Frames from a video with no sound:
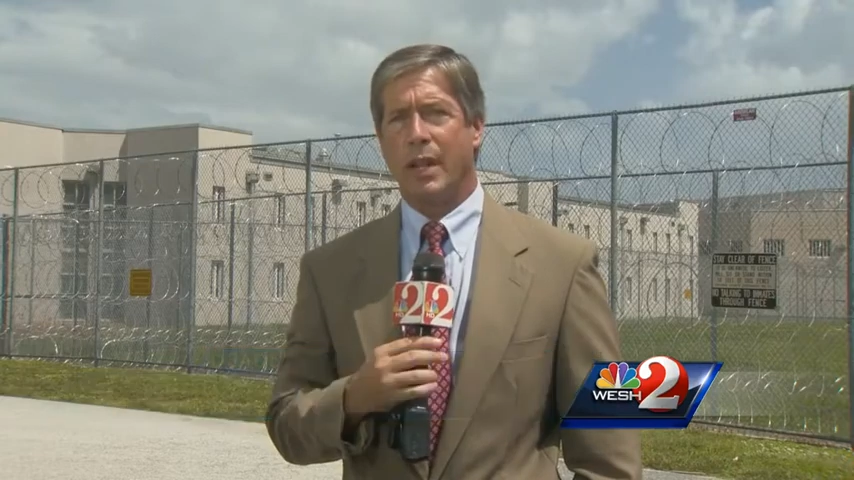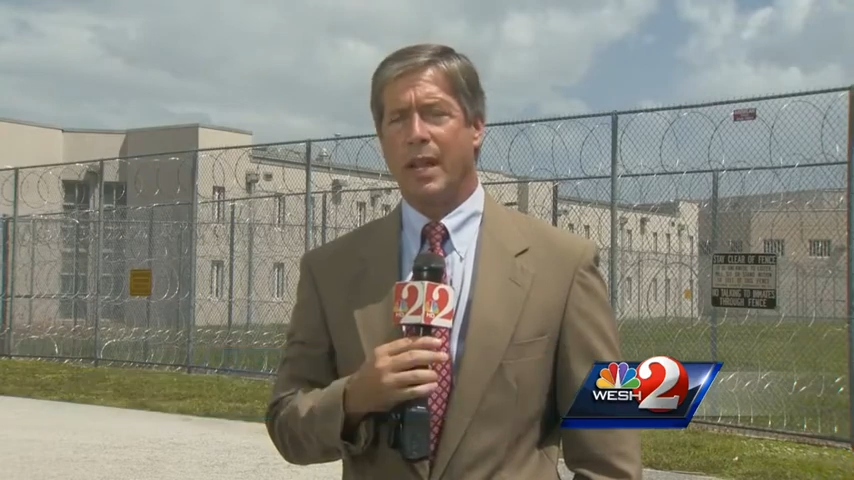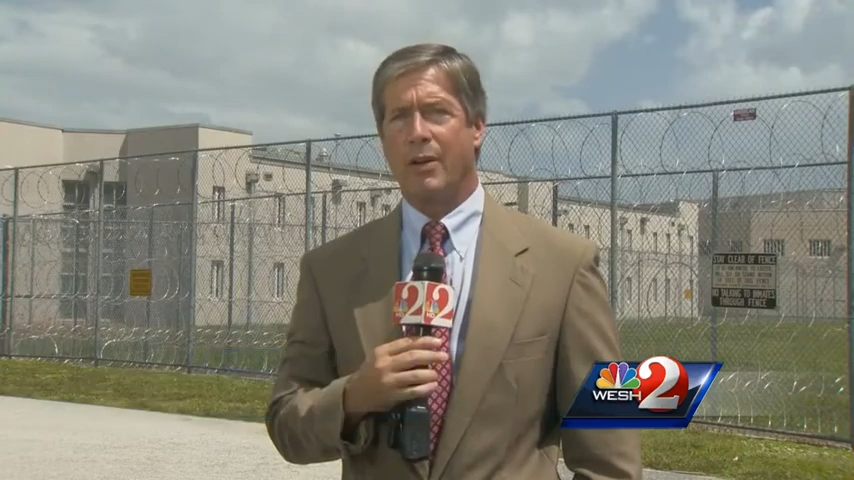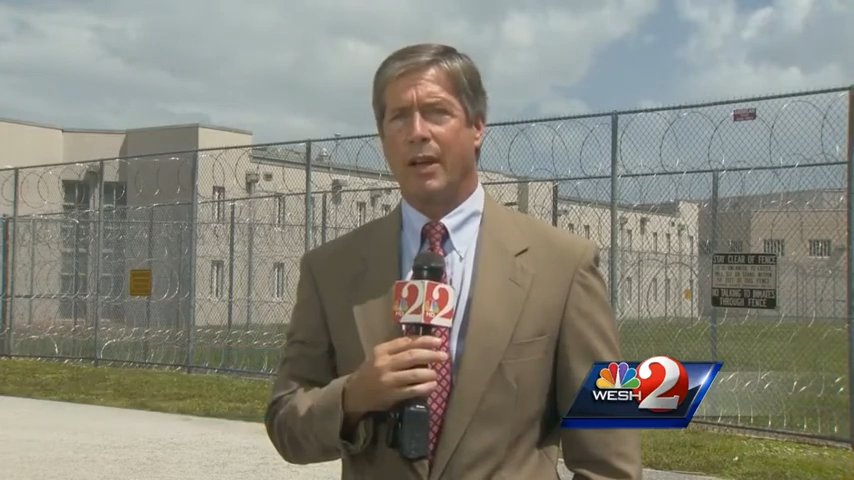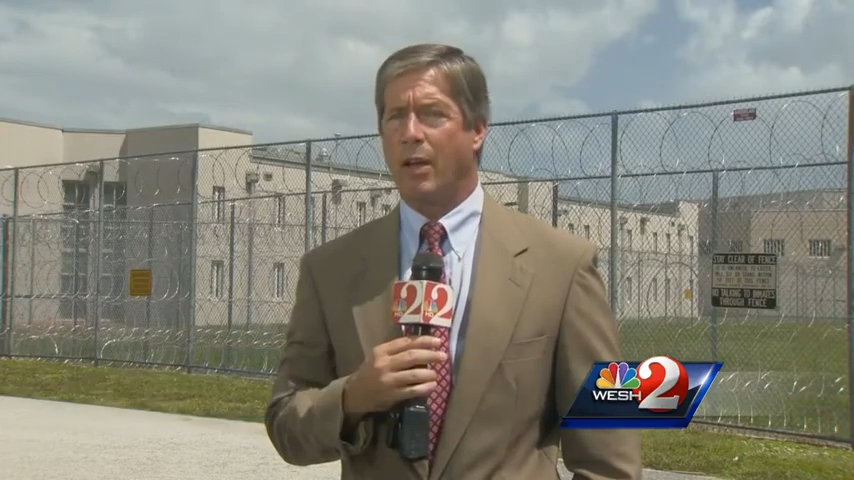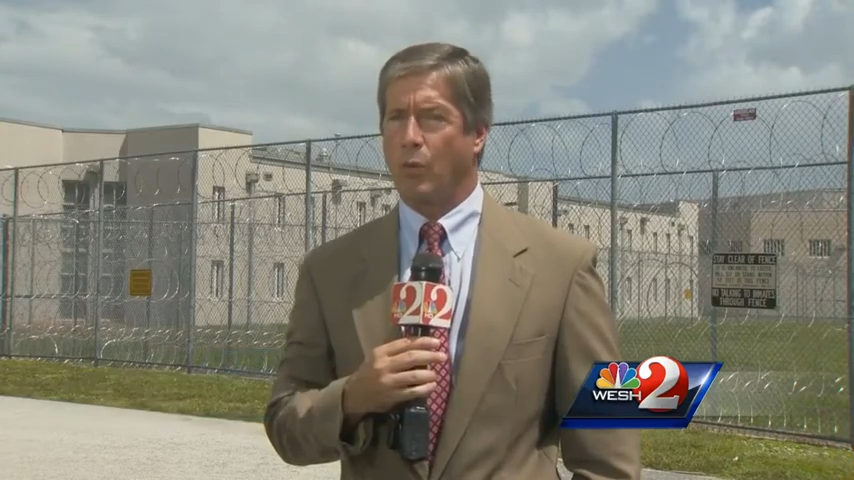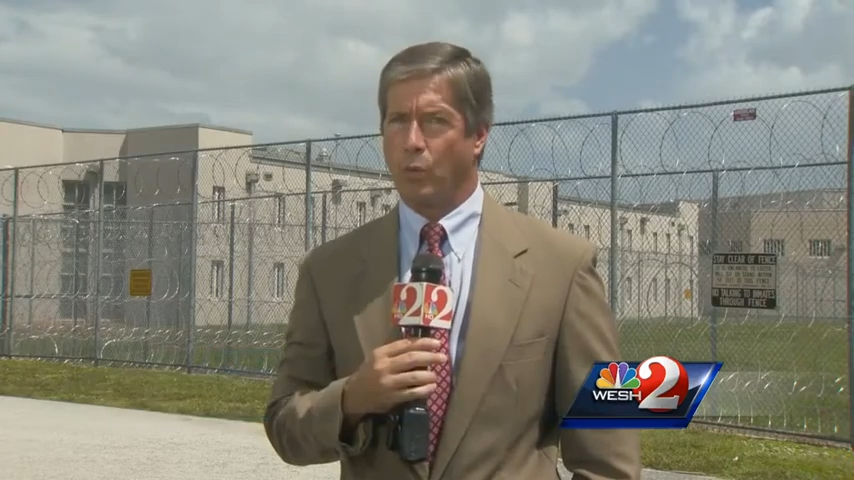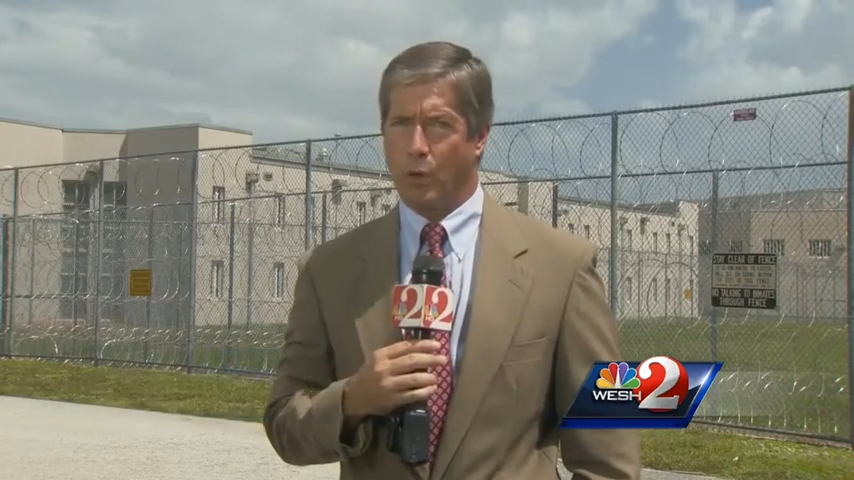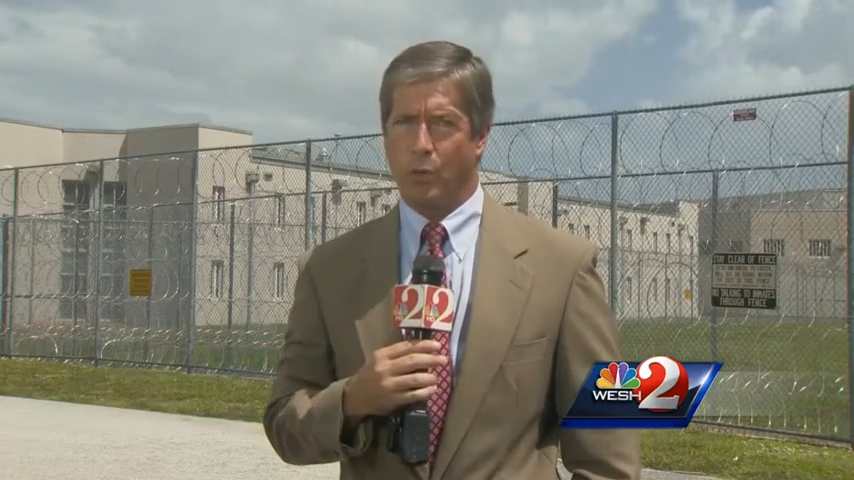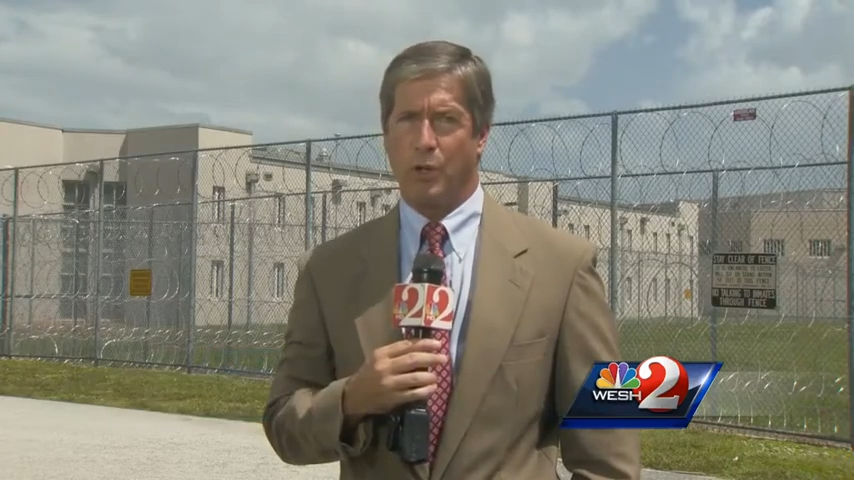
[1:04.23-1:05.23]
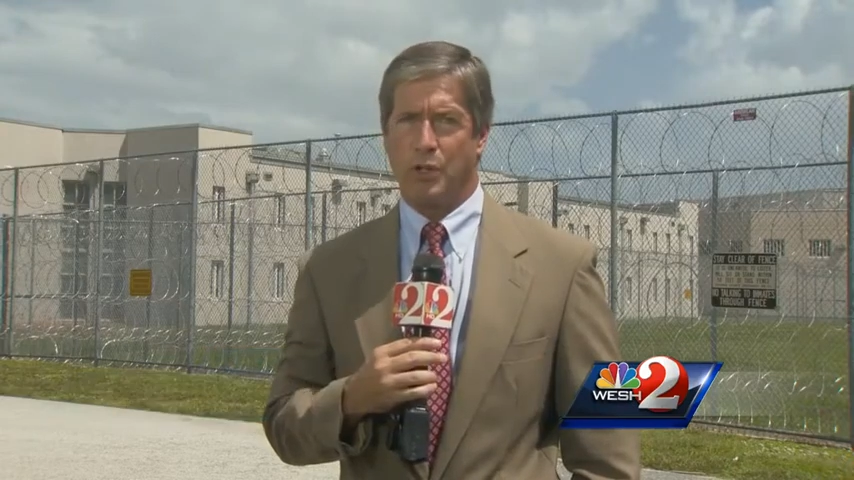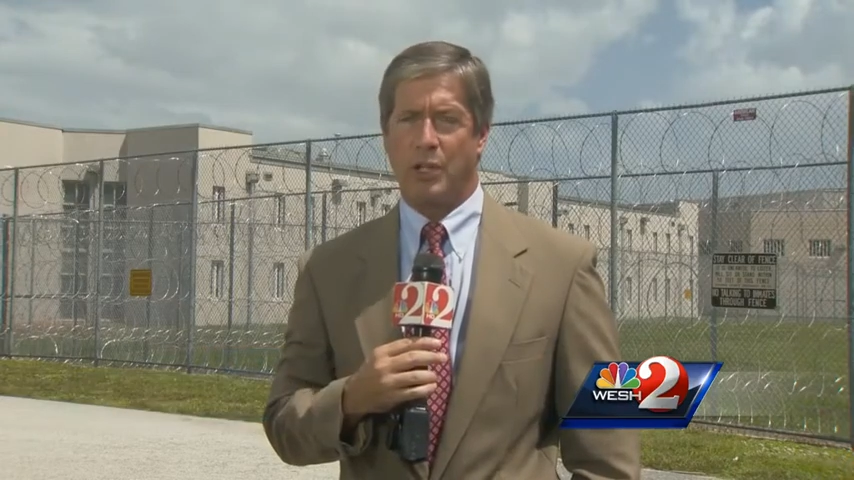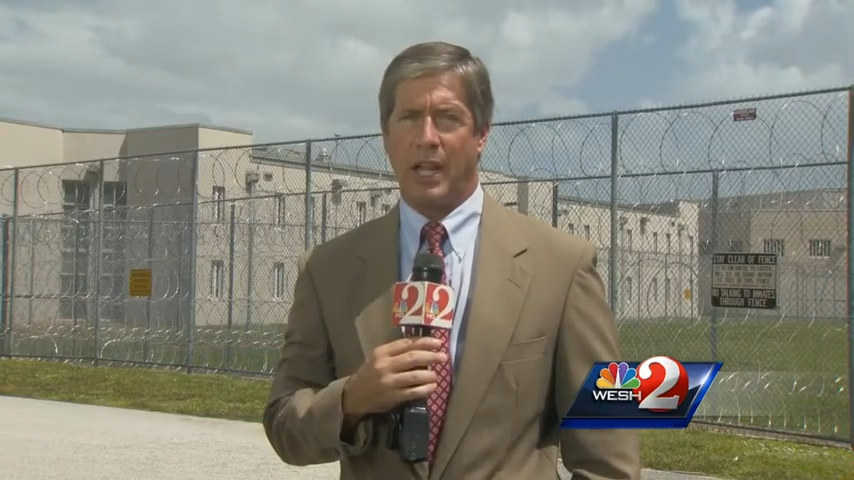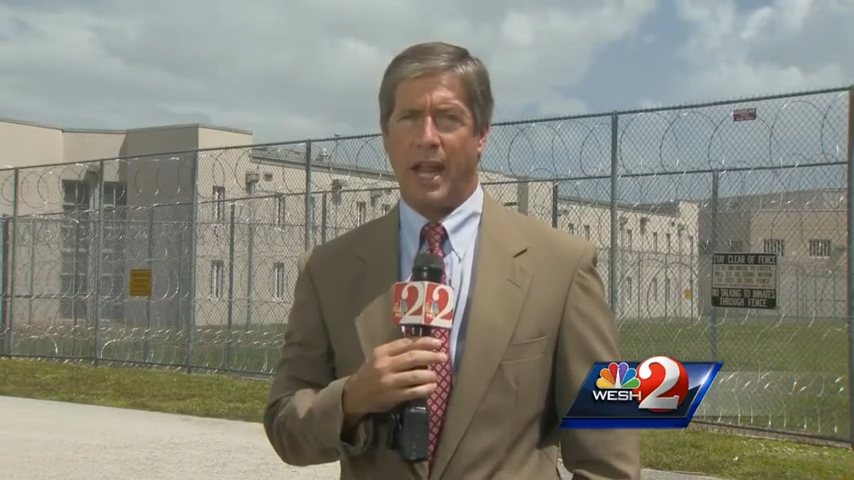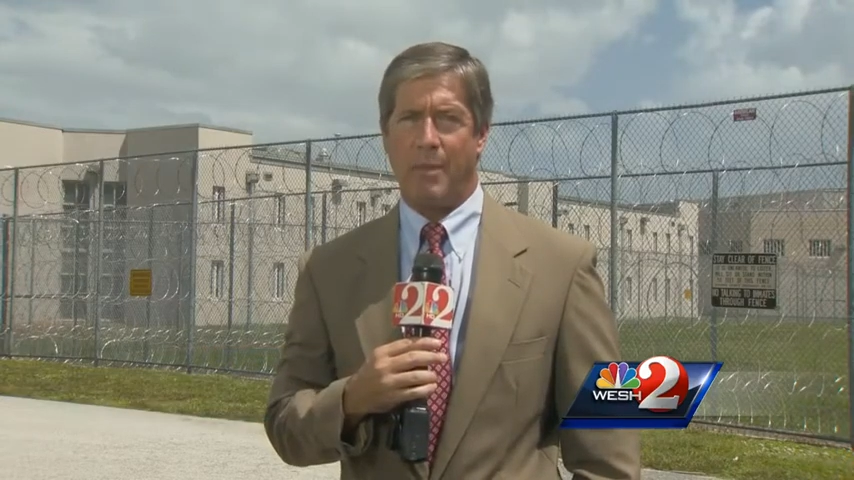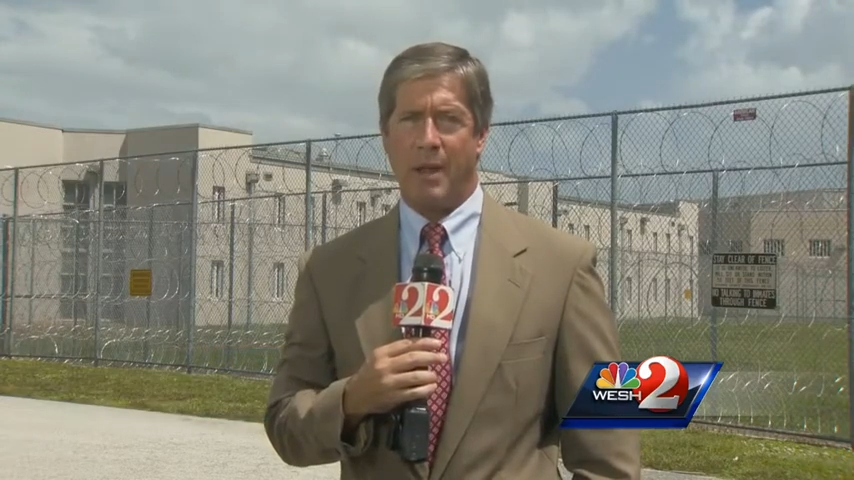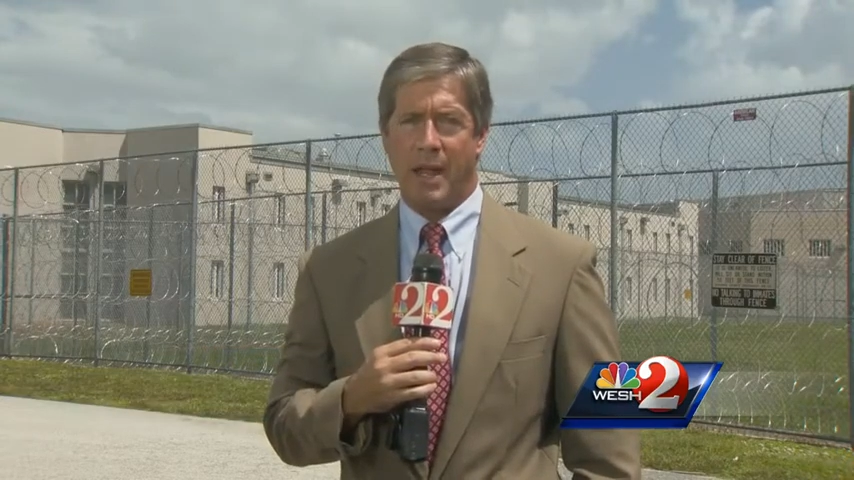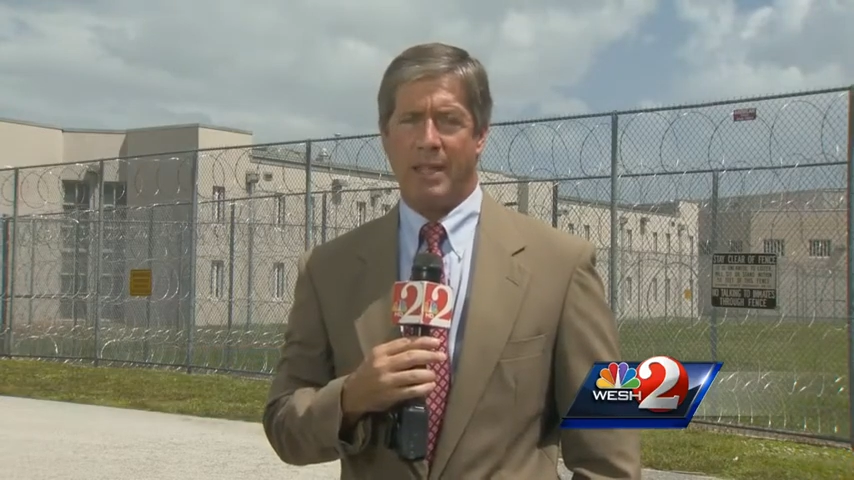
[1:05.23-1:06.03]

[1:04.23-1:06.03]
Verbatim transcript: a hearing on Woodward's claim